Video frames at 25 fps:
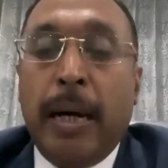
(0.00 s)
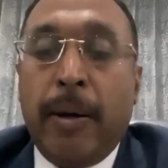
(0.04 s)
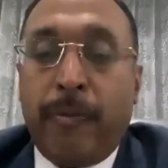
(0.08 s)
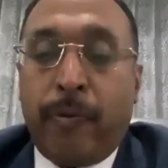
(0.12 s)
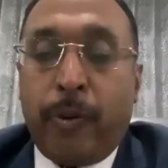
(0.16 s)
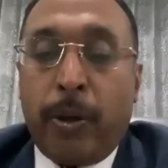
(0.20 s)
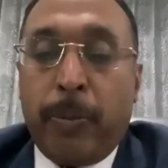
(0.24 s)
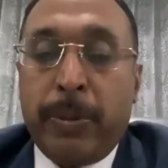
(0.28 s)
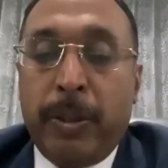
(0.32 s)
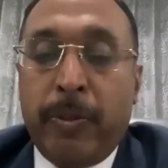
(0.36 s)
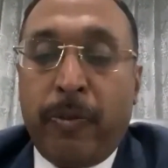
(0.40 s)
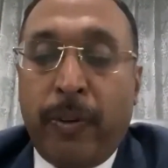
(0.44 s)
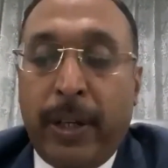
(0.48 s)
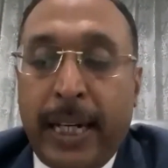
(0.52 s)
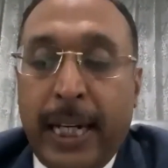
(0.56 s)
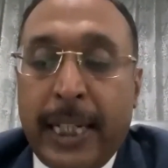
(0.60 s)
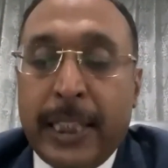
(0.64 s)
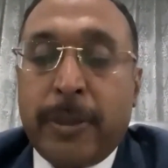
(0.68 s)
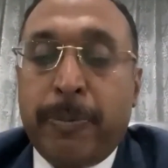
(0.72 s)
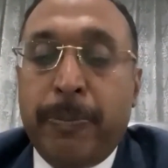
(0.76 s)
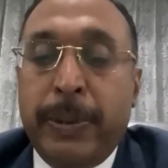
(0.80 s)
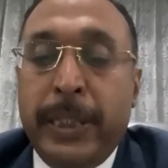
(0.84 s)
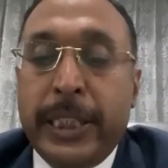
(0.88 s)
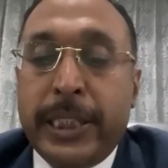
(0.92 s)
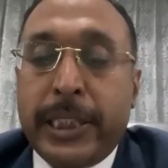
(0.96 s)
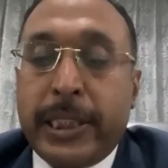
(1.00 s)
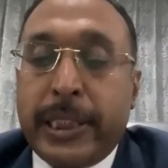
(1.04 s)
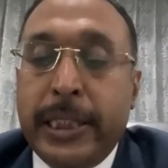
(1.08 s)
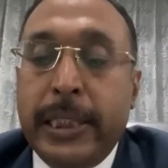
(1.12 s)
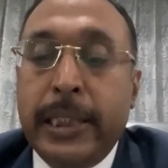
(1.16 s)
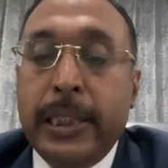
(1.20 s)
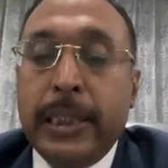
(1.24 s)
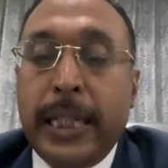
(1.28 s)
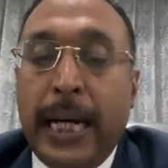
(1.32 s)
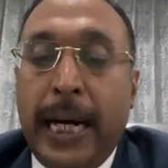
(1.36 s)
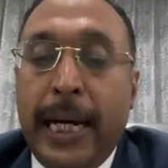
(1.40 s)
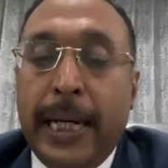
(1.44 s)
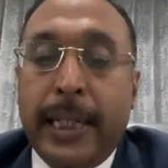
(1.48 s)
from the finance
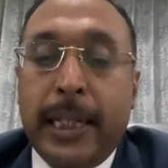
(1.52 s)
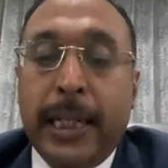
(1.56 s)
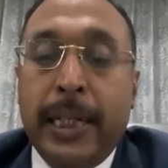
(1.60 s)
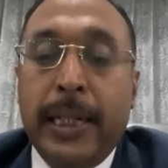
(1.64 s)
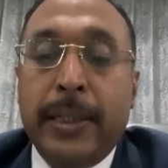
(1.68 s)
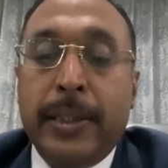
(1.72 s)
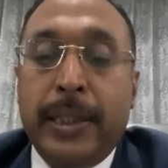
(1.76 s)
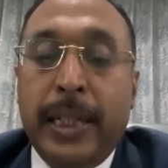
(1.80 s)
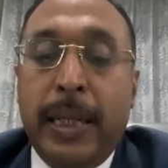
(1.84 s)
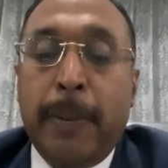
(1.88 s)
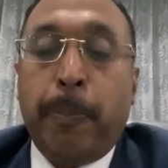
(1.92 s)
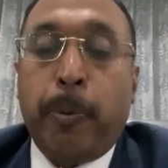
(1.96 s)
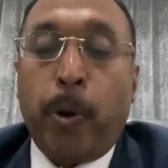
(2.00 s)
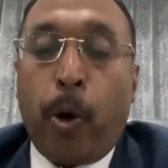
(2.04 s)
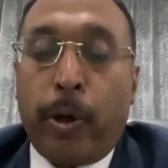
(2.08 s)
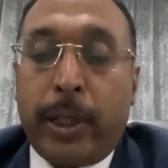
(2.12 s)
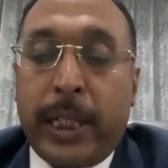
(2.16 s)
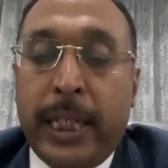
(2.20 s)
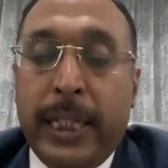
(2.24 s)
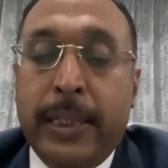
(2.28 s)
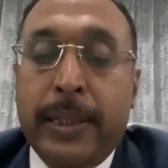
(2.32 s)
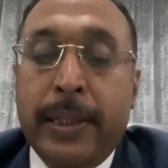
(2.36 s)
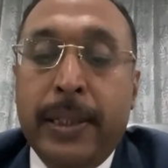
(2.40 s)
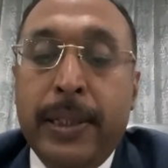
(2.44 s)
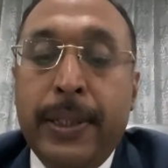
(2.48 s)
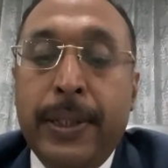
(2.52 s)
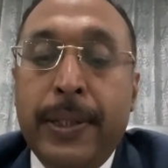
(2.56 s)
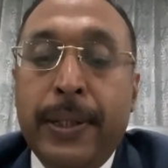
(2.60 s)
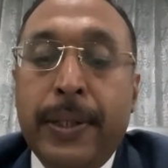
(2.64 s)
ministry, that they brought in